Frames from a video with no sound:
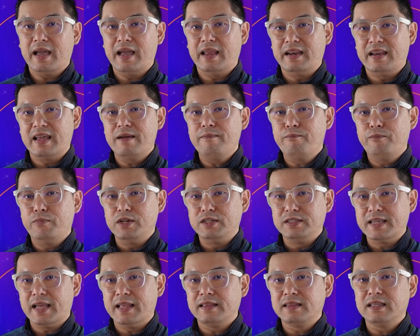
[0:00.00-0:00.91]
and then
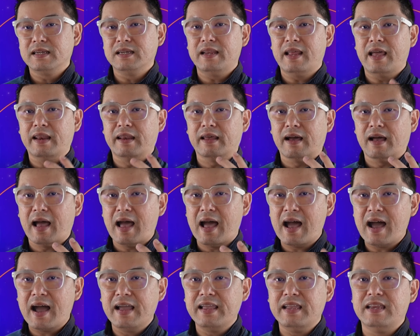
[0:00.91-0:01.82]
presented at a
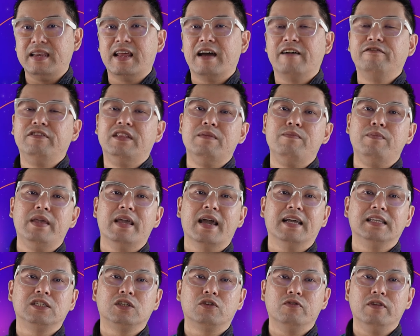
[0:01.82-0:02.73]
high enough
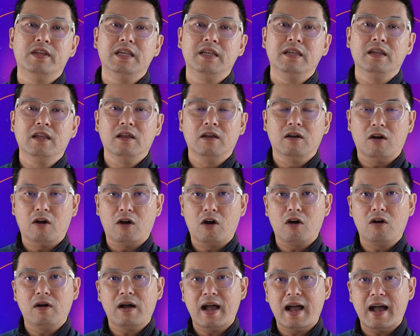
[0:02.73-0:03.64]
DPI screen
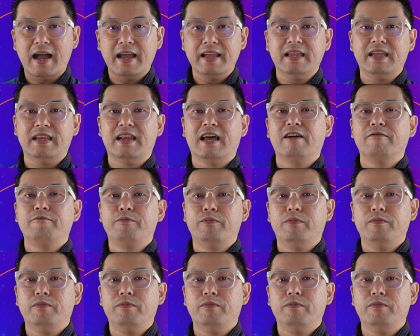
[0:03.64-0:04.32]
or high enough